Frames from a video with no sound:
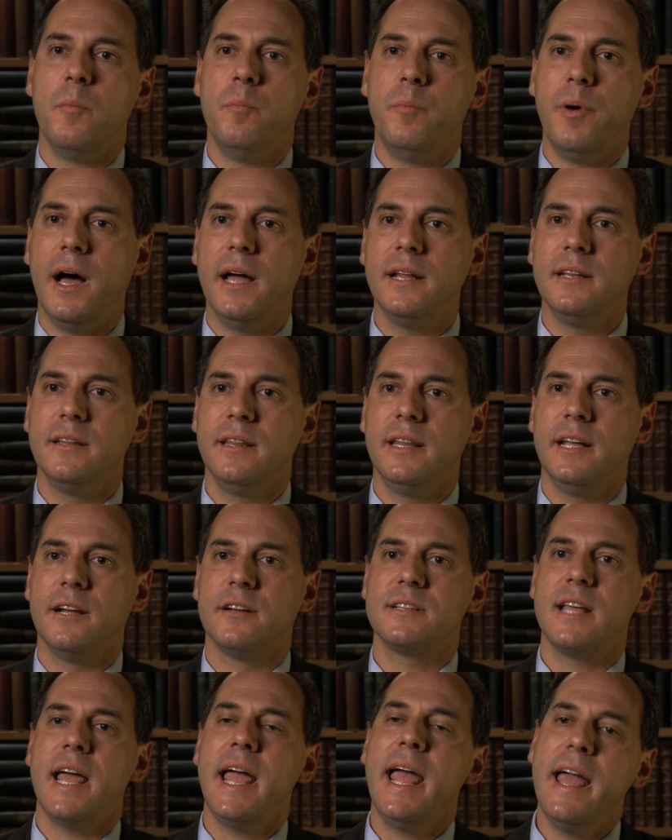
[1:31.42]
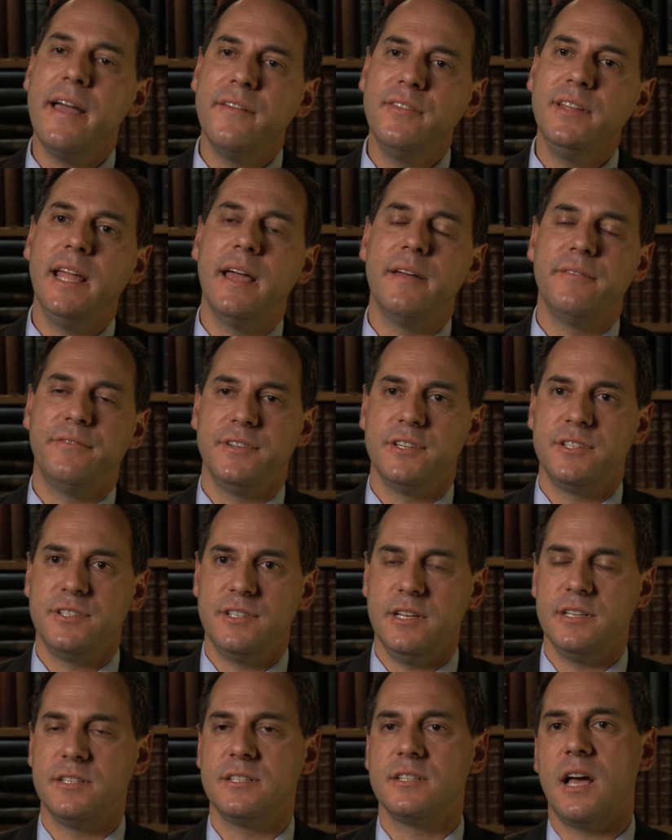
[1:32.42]
But there's a heavy
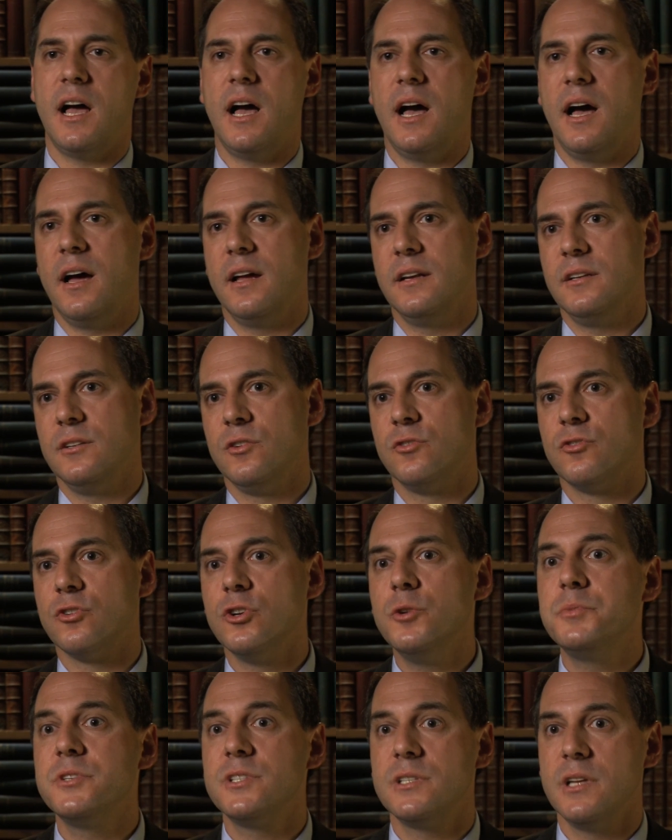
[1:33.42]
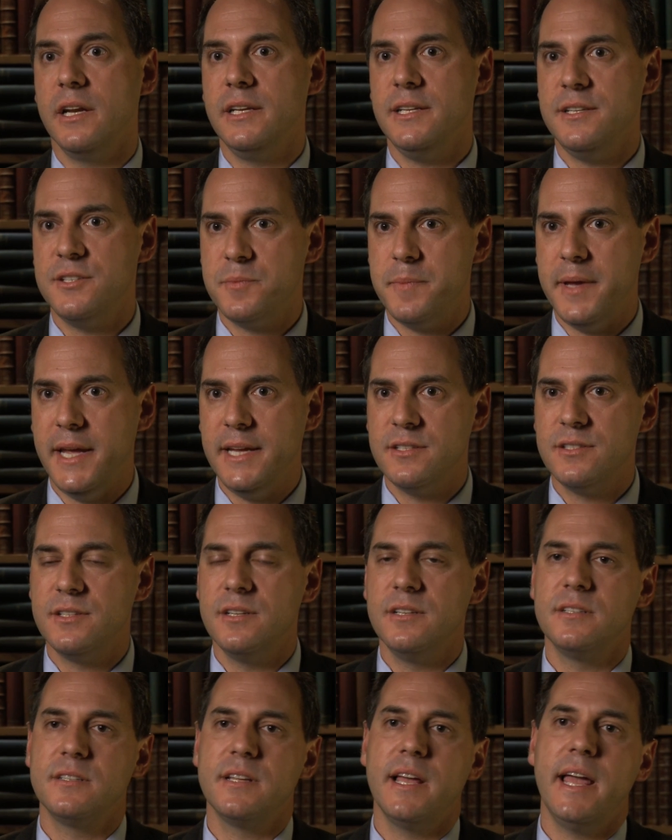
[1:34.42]
emphasis on group study
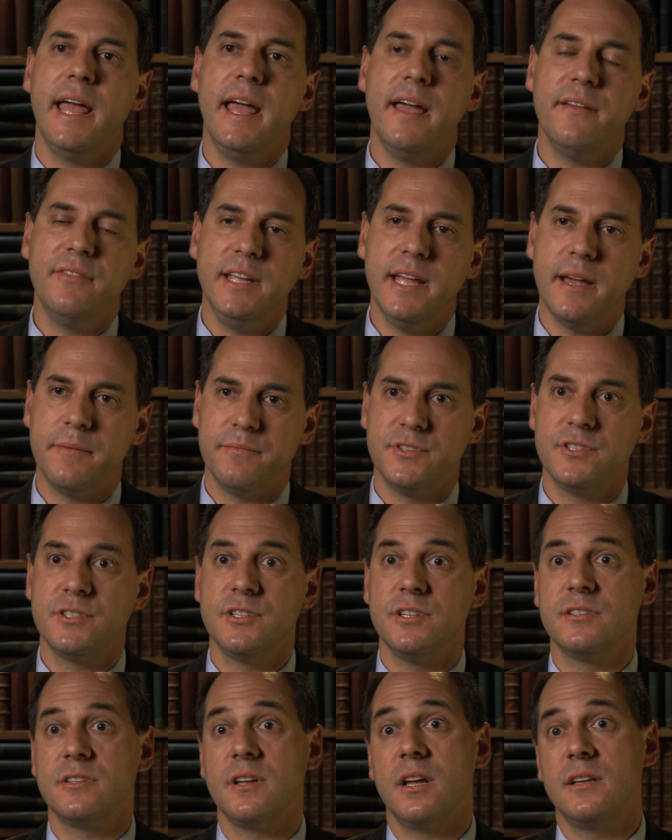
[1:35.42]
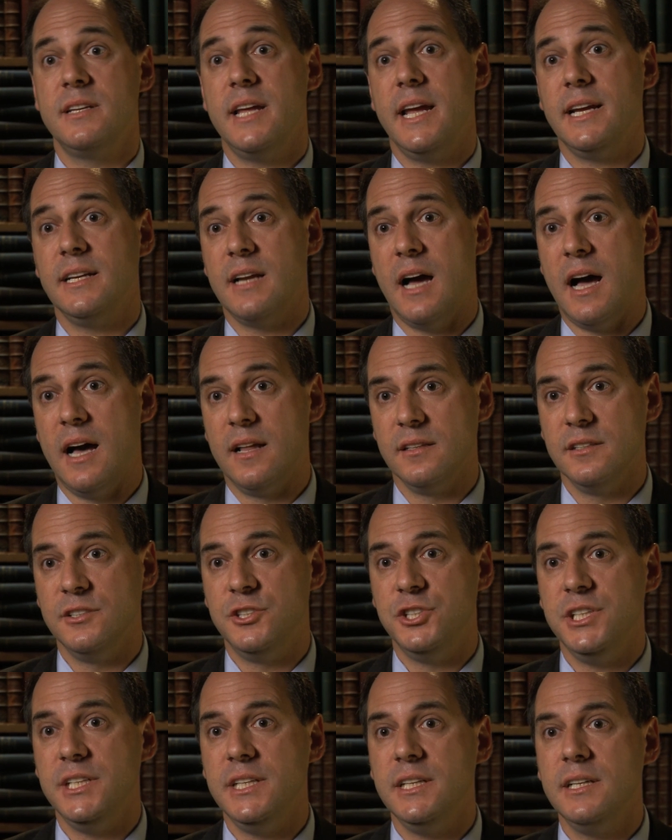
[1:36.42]
spaces, a heavy emphasis on
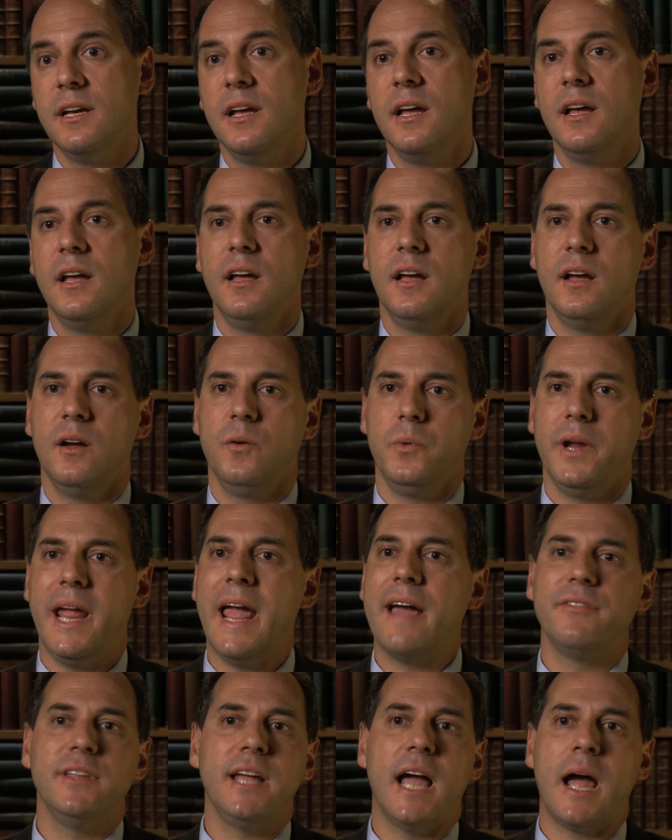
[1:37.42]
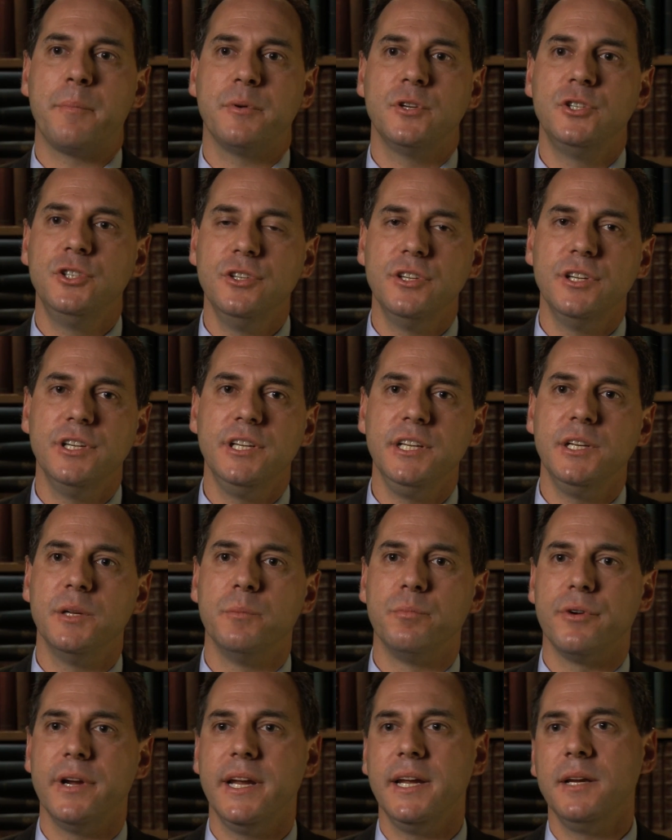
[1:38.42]
technology. We have the opportunity
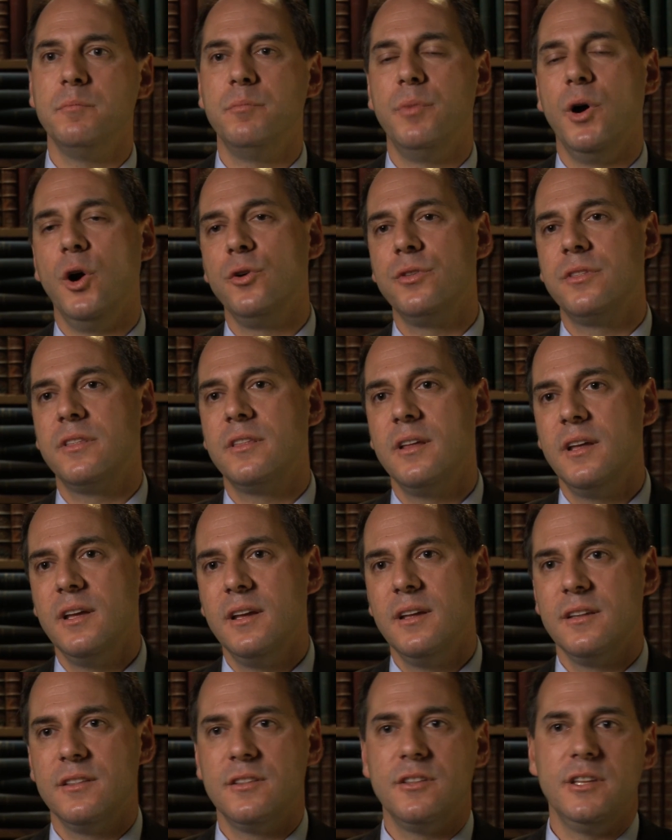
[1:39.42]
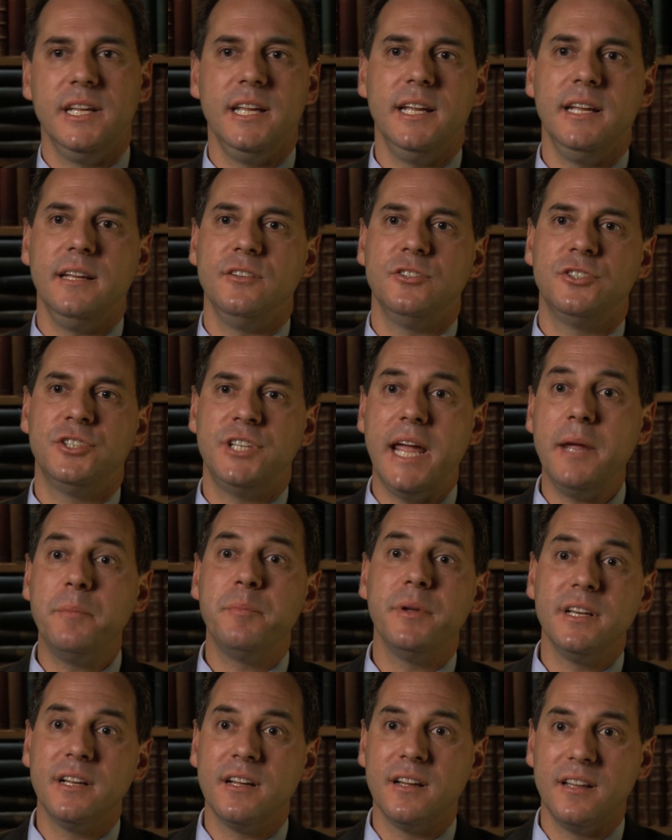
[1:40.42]
to bring both the
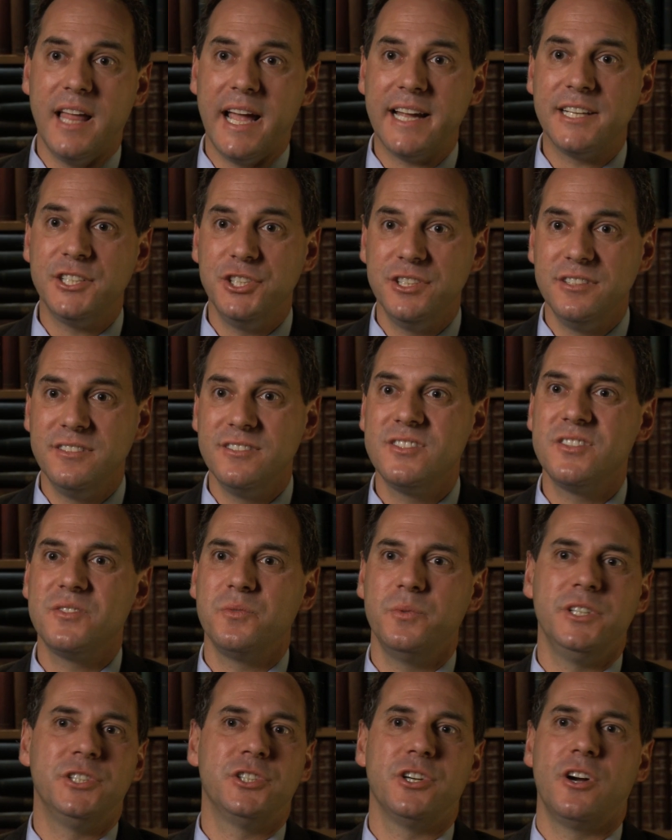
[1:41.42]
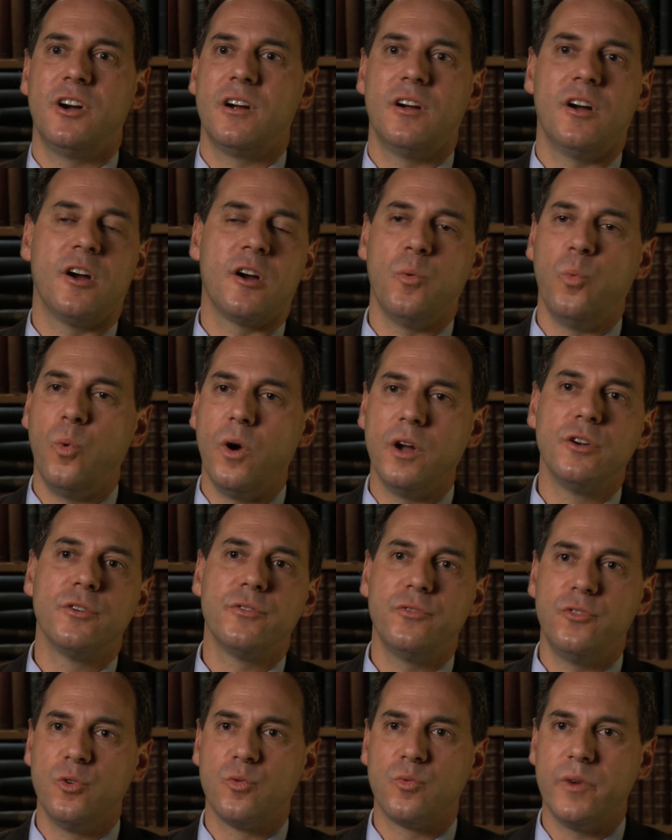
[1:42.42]
Chapin collections, which are our
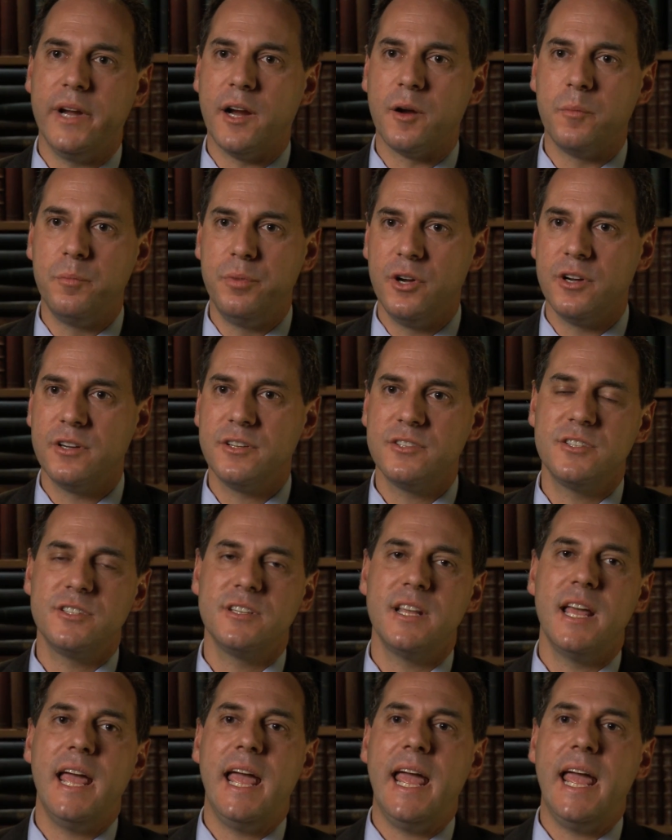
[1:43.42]
wonderful rare books,